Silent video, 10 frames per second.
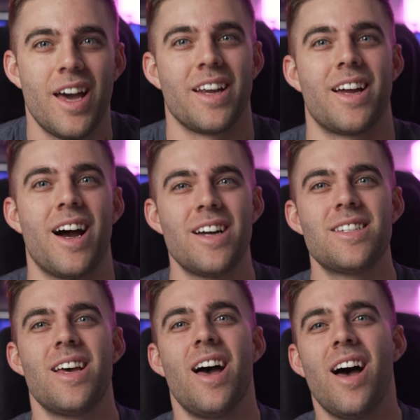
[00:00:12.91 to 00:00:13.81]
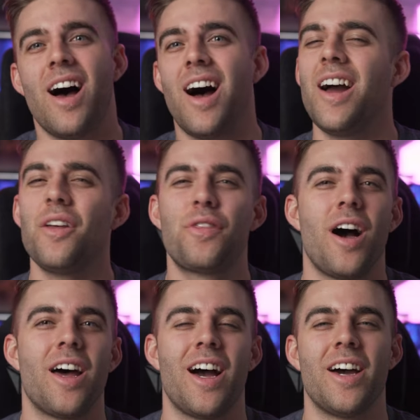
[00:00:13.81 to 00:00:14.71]
And guys, I
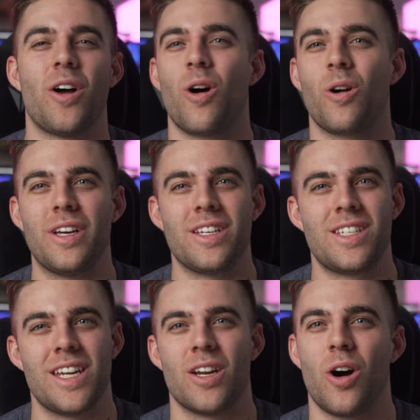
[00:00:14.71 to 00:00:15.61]
thought I had already seen it